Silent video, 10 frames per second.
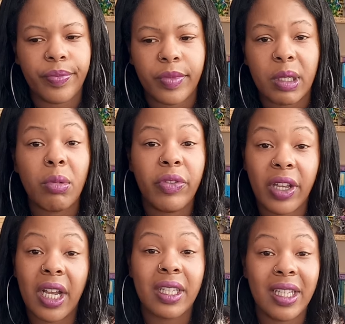Some of you
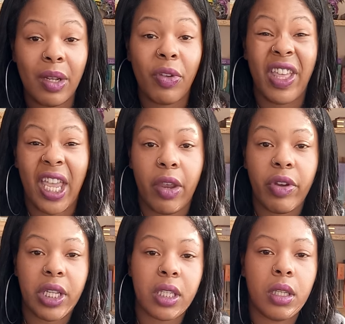guys are dealing with the
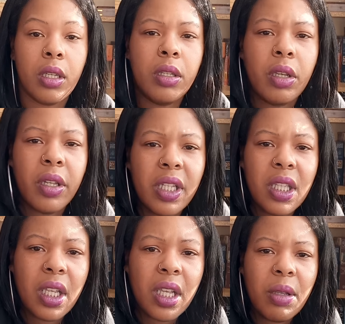Aries. So this
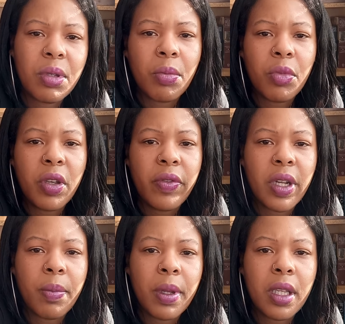thing keeps on moving
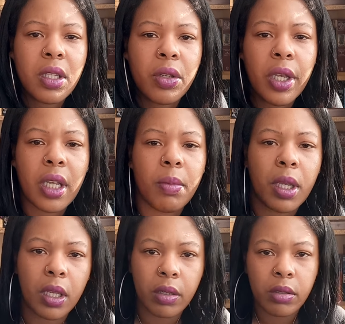a bit. It's annoying
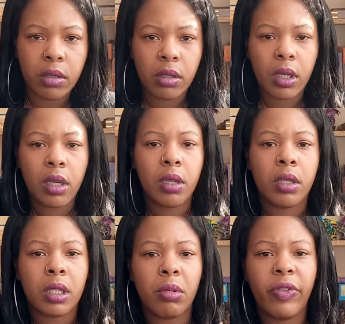me.
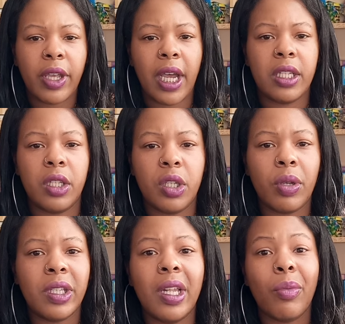Some of you guys are
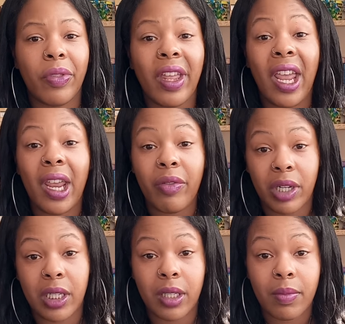dealing with the
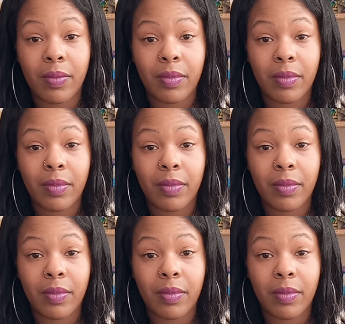Aries.